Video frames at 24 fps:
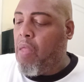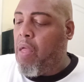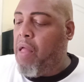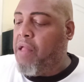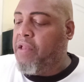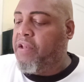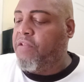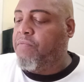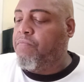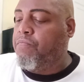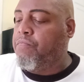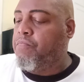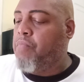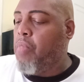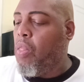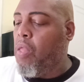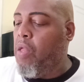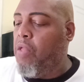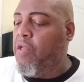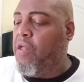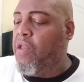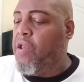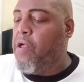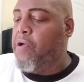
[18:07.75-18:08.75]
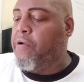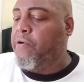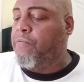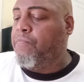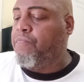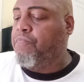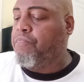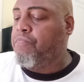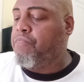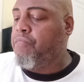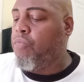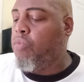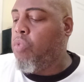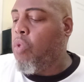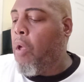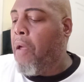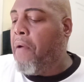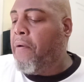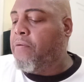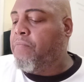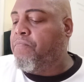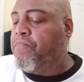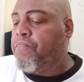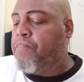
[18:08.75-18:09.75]
And, you know,
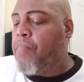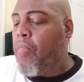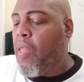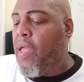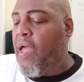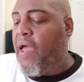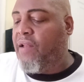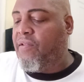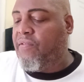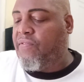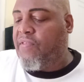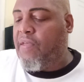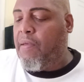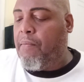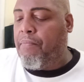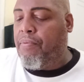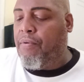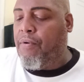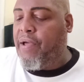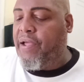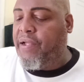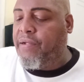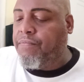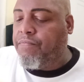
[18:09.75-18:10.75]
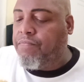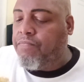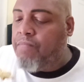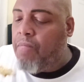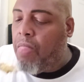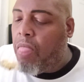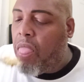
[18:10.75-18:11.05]
at some point,